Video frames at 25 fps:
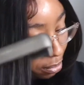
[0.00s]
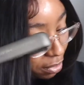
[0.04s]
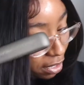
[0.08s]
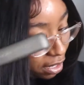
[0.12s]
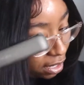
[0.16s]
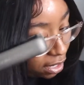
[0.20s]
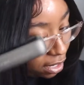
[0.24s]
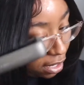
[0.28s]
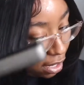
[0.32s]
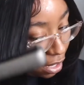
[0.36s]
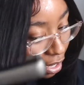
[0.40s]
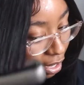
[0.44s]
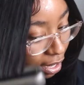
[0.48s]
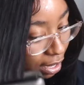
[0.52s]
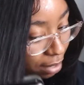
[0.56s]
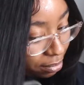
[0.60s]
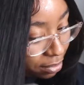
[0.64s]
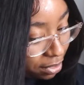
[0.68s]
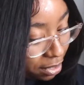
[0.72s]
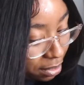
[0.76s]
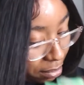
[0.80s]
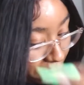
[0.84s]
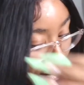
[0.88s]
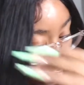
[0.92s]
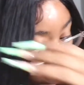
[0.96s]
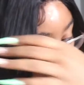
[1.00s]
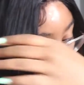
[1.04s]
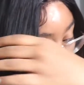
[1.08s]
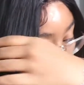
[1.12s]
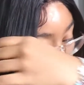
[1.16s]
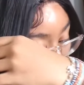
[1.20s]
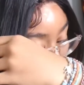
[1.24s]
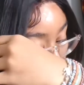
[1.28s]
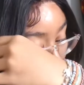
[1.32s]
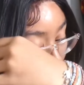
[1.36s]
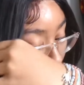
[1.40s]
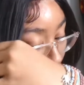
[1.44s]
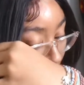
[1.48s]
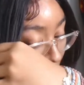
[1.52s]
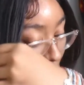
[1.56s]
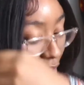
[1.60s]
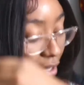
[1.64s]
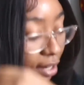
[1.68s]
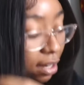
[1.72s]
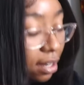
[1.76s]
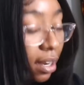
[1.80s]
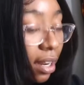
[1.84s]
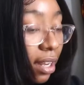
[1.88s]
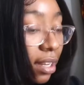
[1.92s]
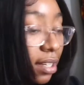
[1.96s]
I started to like my
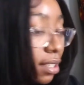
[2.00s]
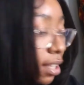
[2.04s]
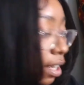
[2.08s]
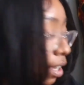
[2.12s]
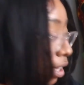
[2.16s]
layers, I